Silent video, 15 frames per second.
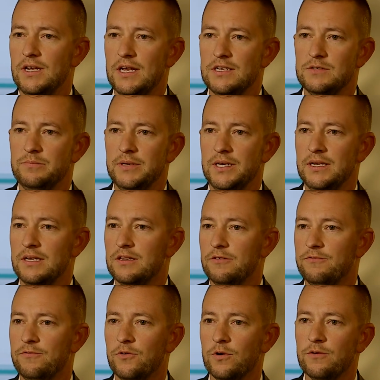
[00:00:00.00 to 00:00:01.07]
has been at the
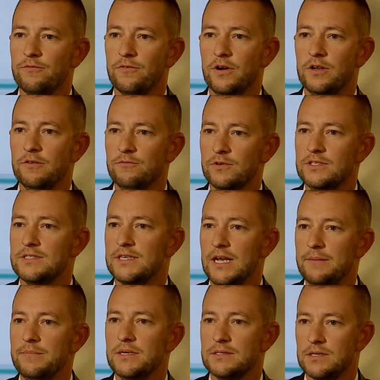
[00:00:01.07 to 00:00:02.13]
forefront of what's
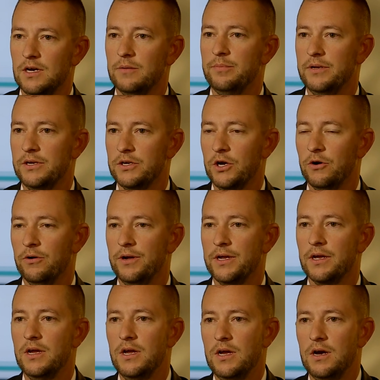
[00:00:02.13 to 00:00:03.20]
kept this company going.
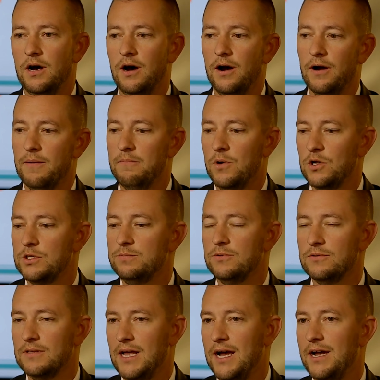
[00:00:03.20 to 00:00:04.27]
Our
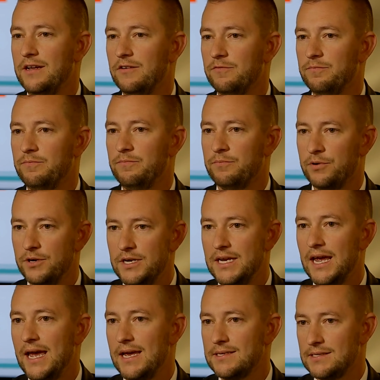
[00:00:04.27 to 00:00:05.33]
multiple line of
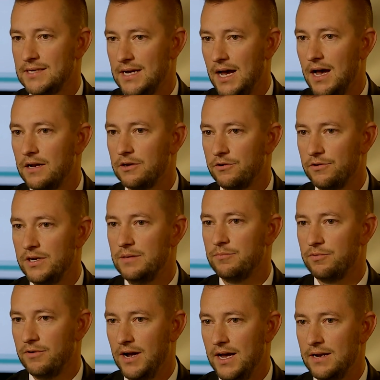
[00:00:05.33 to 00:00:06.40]
precast concrete
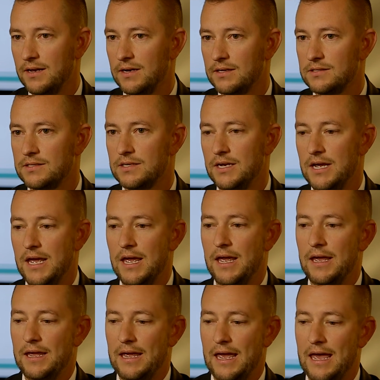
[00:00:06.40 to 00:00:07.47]
products
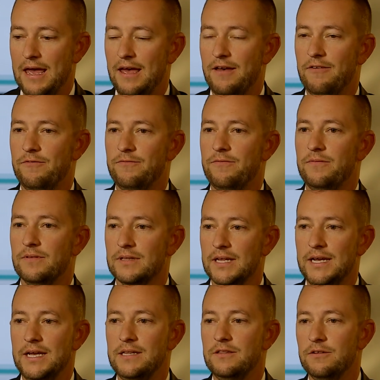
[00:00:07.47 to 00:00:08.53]
have
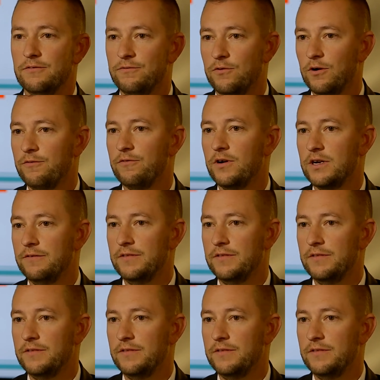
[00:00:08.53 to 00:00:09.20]
led the forefront